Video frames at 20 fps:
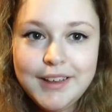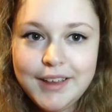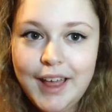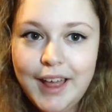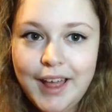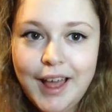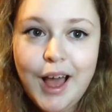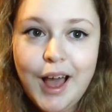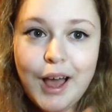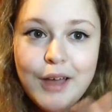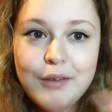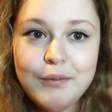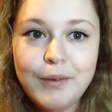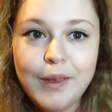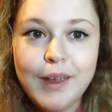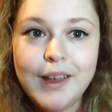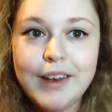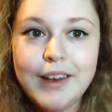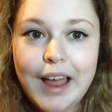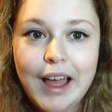Yeah, I
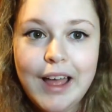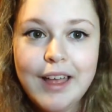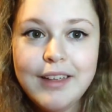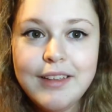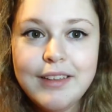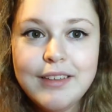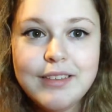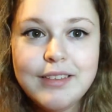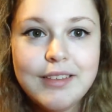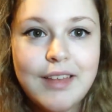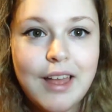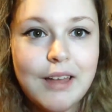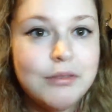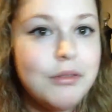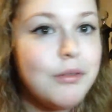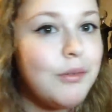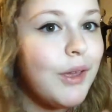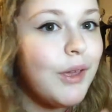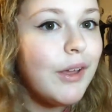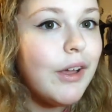think that is
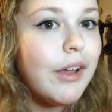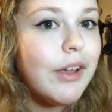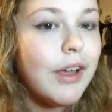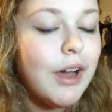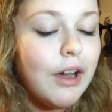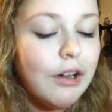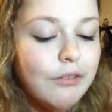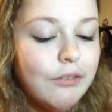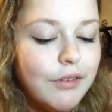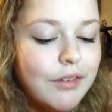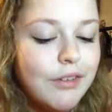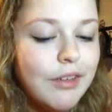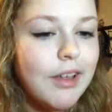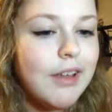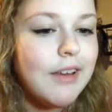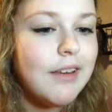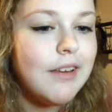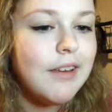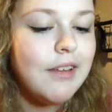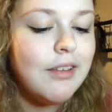everything I covered
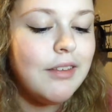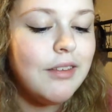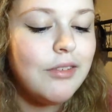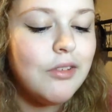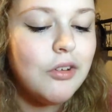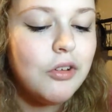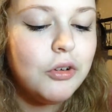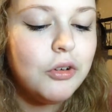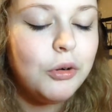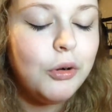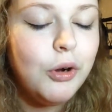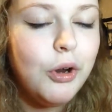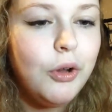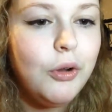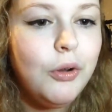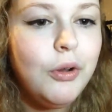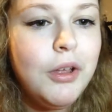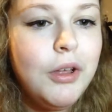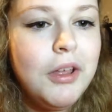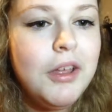in this
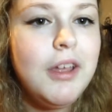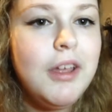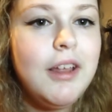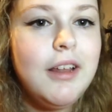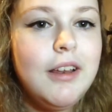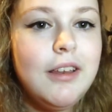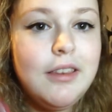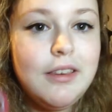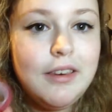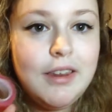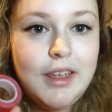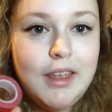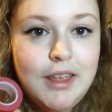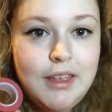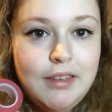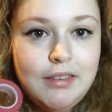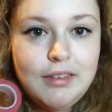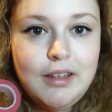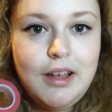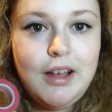tutorial.
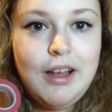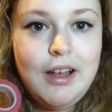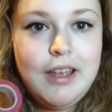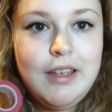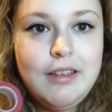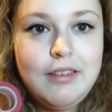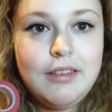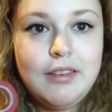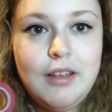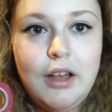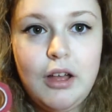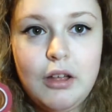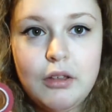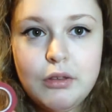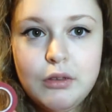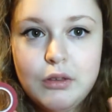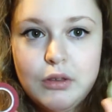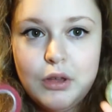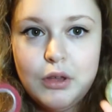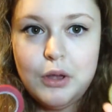These guys are
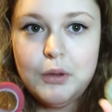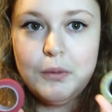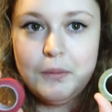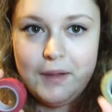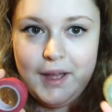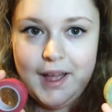so